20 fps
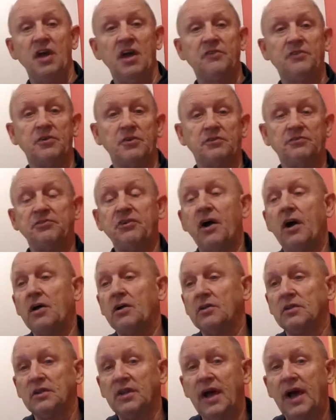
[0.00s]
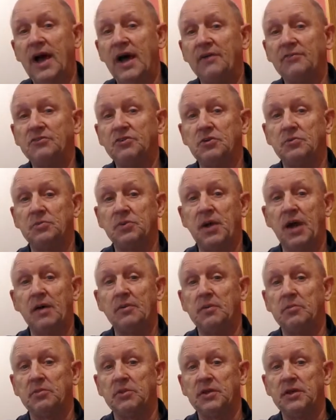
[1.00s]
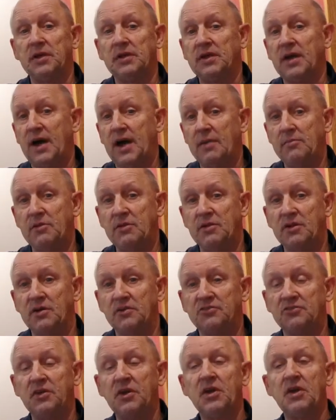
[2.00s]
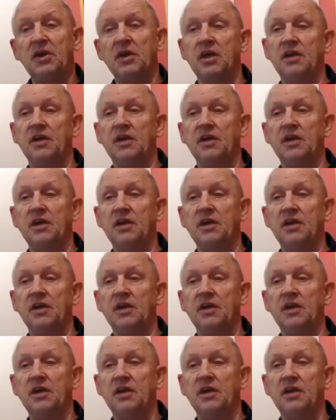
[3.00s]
If you're far left, you're probably a communist.